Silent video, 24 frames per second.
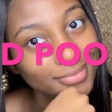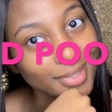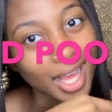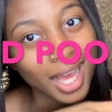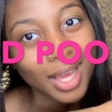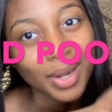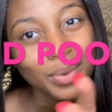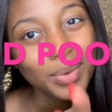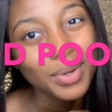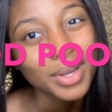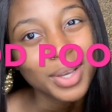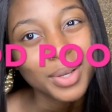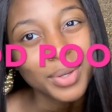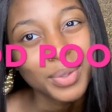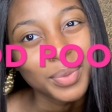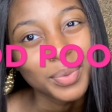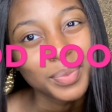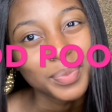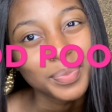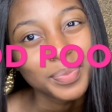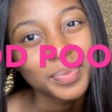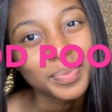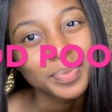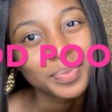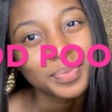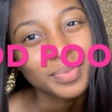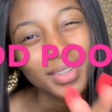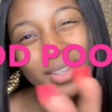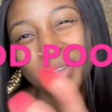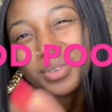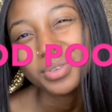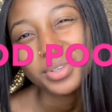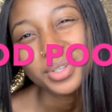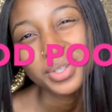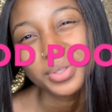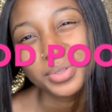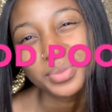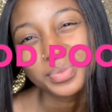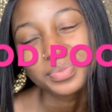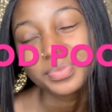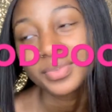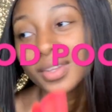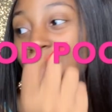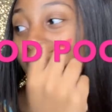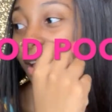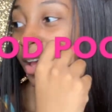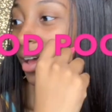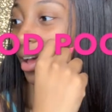I don't know. I don't know
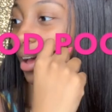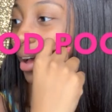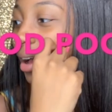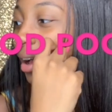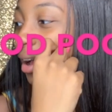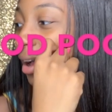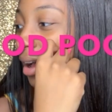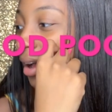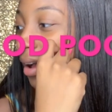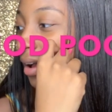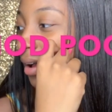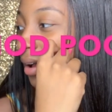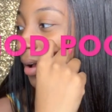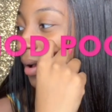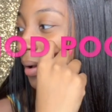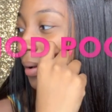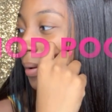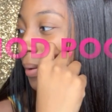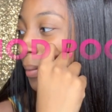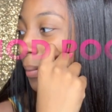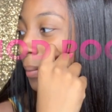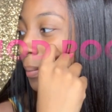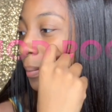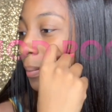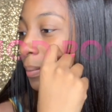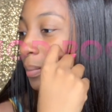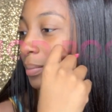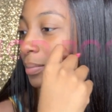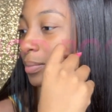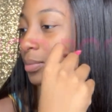um